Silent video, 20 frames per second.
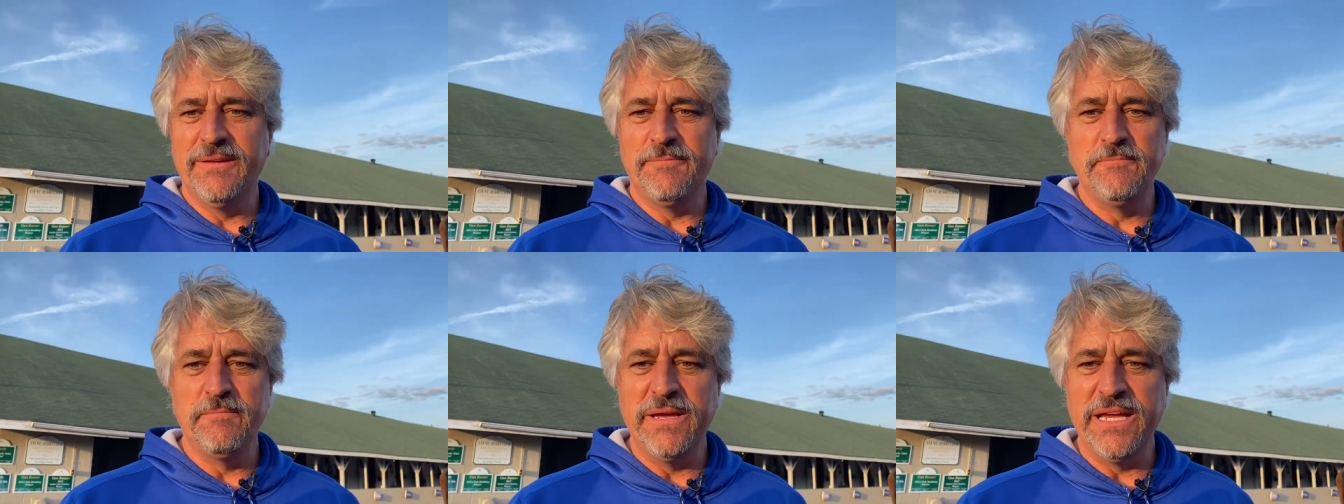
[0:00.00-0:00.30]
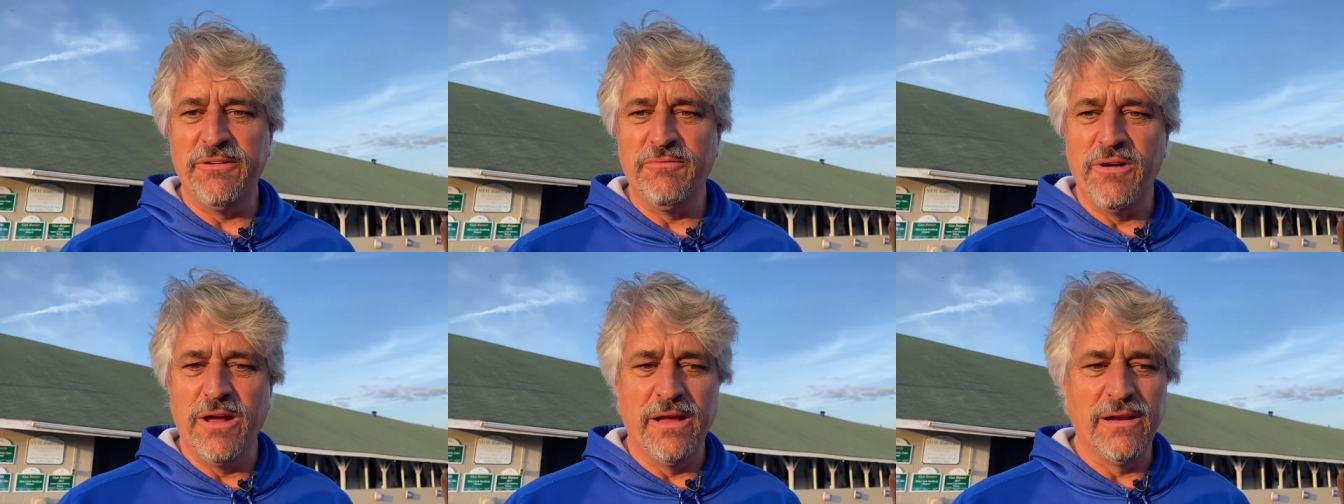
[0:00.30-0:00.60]
Me
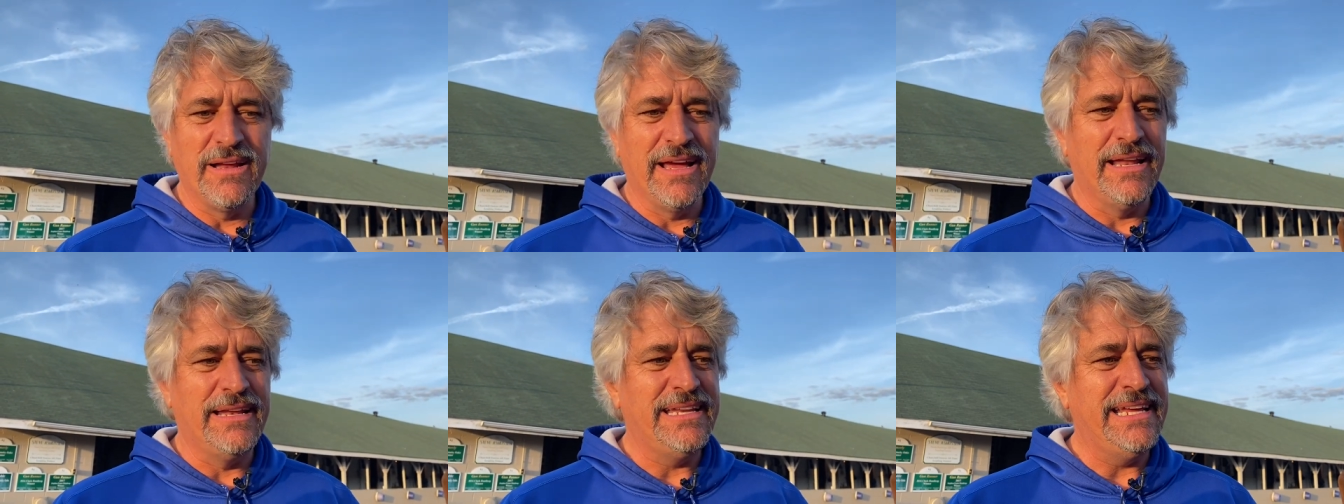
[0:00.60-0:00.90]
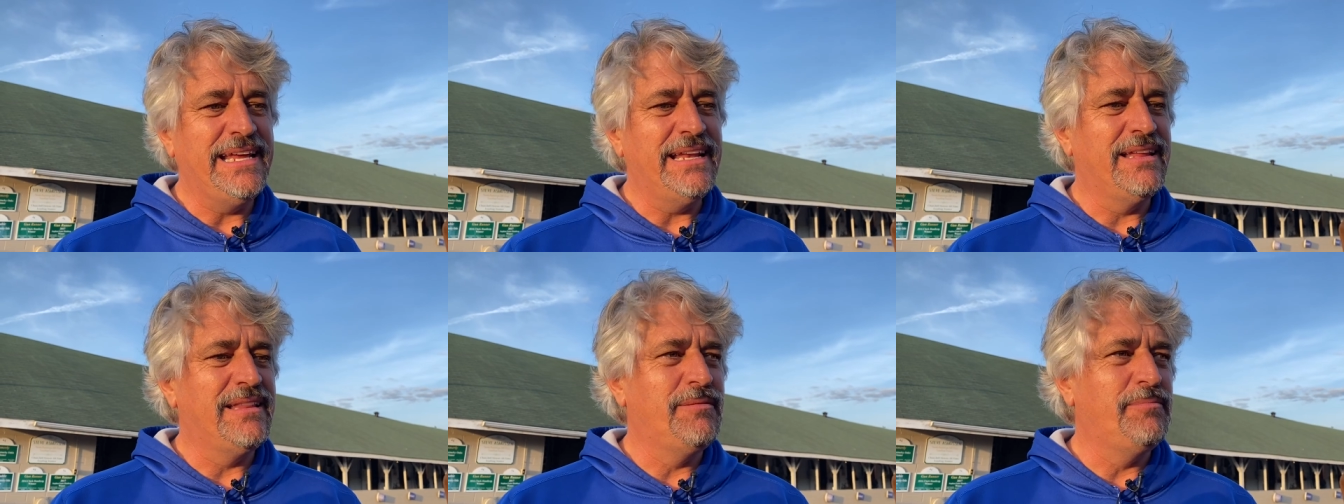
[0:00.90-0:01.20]
and Ron got to
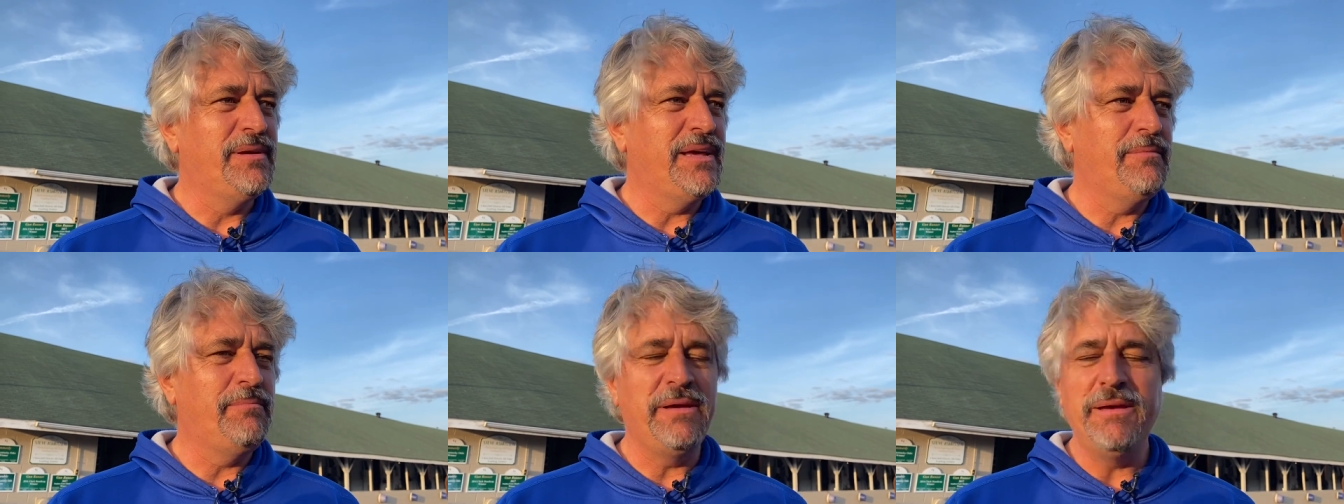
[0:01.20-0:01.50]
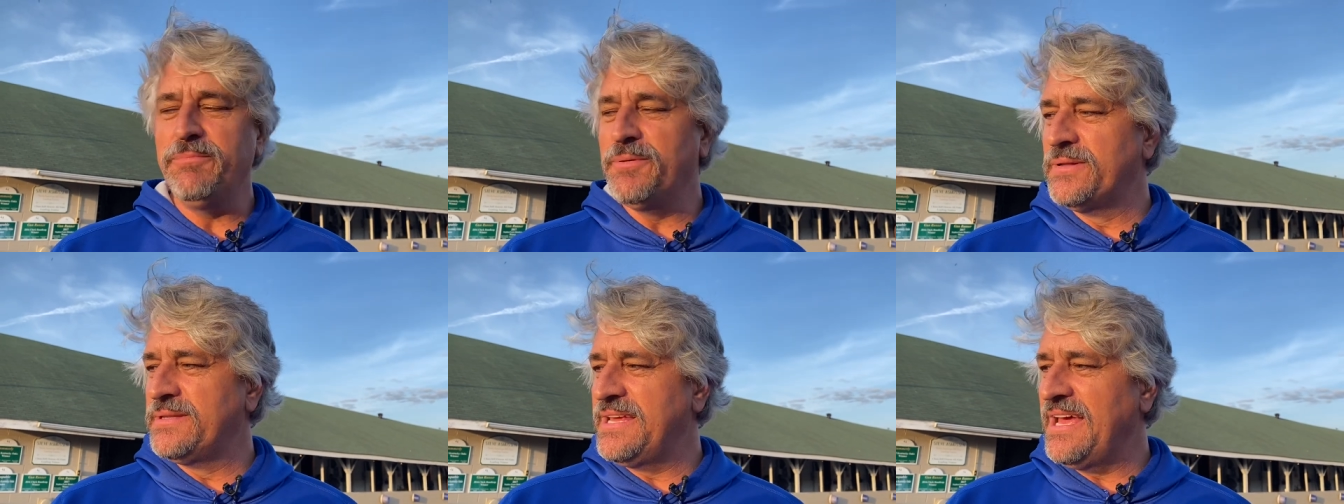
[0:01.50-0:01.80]
eat at the big
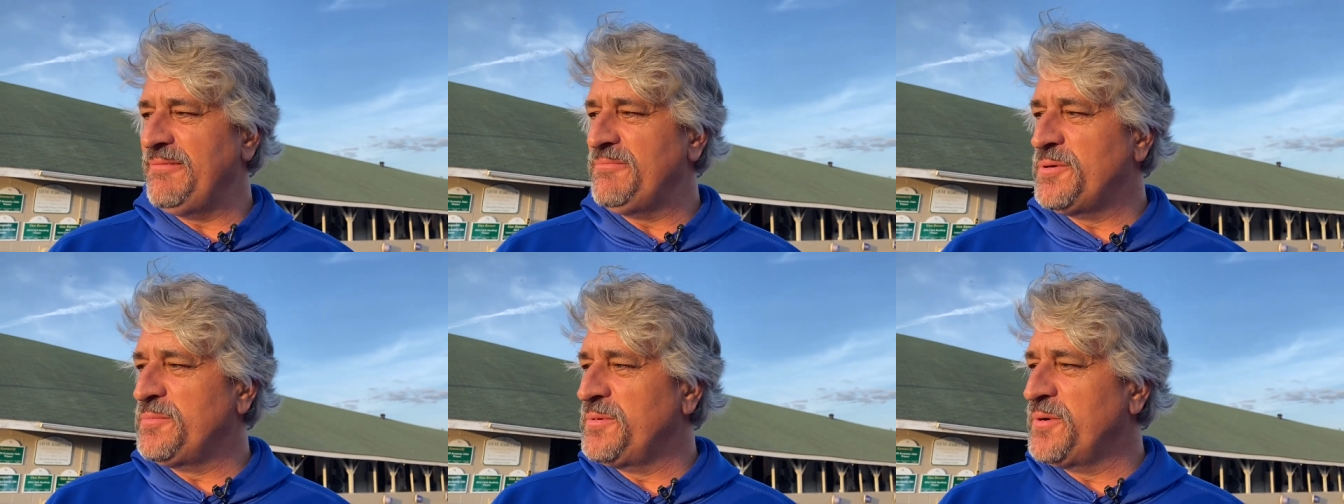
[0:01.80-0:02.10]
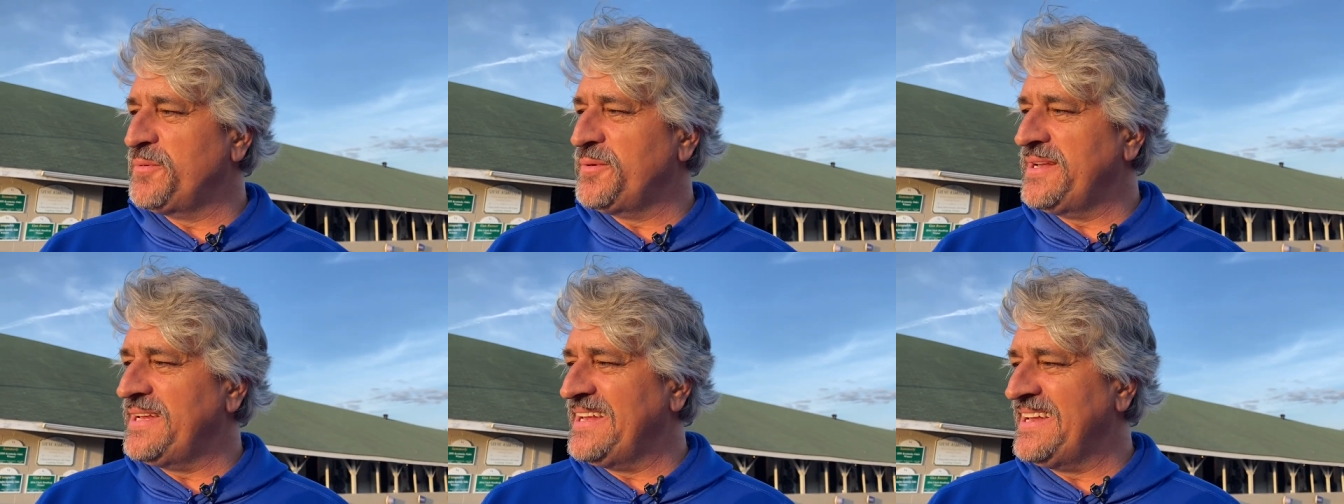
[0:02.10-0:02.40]
people table,
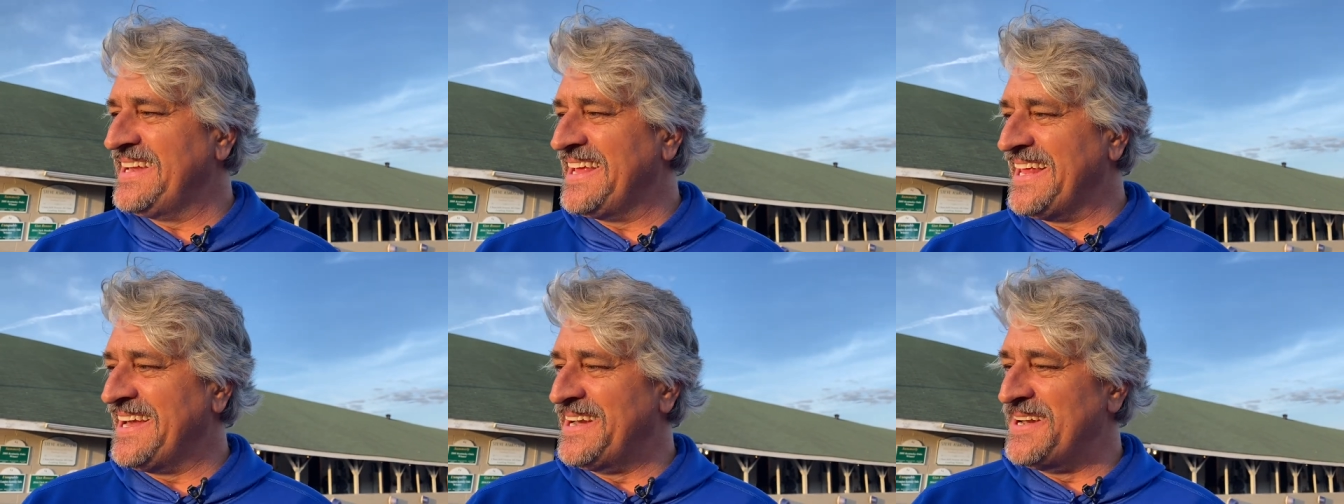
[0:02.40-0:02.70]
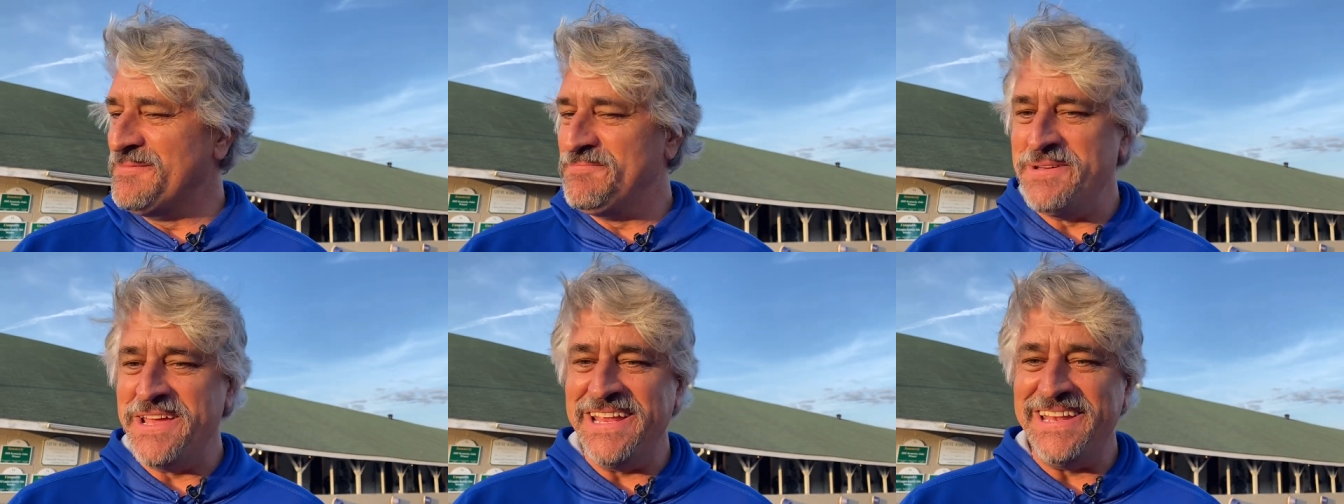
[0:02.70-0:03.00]
but we didn't get
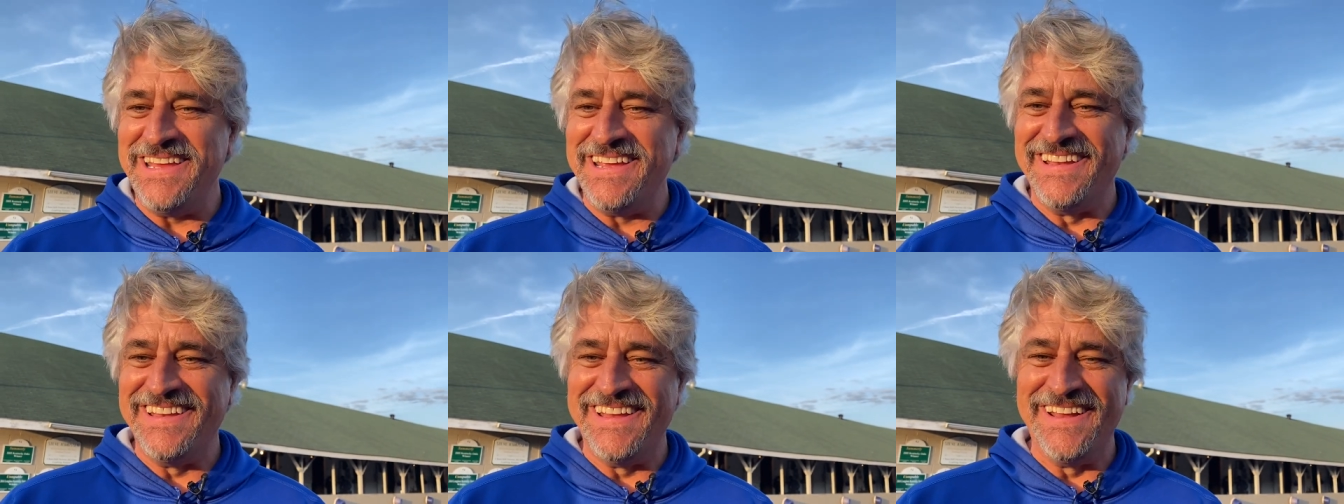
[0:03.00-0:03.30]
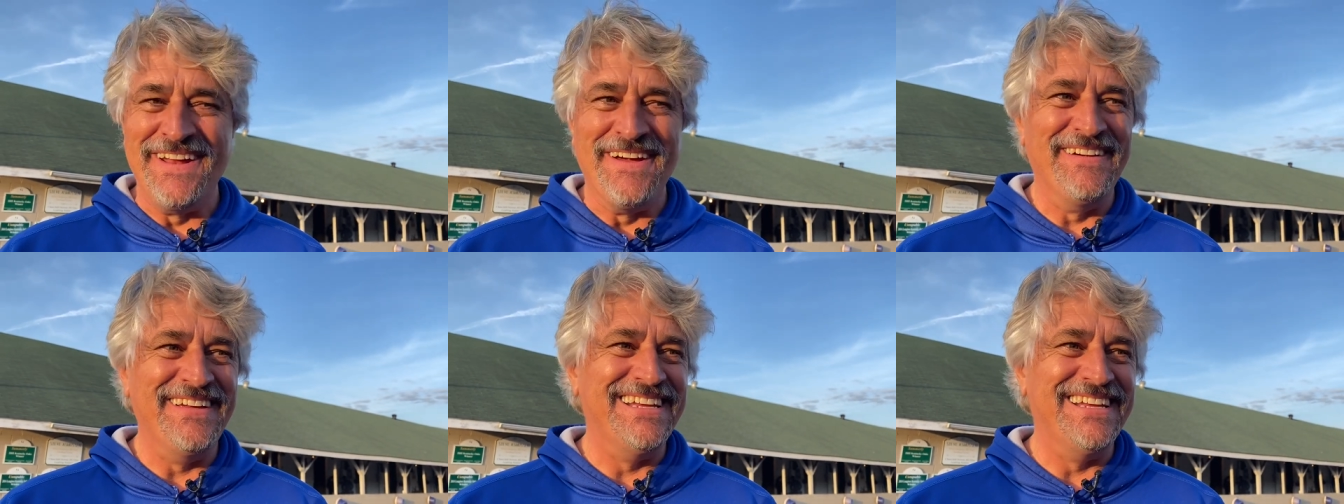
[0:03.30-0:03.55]
an opinion, you know.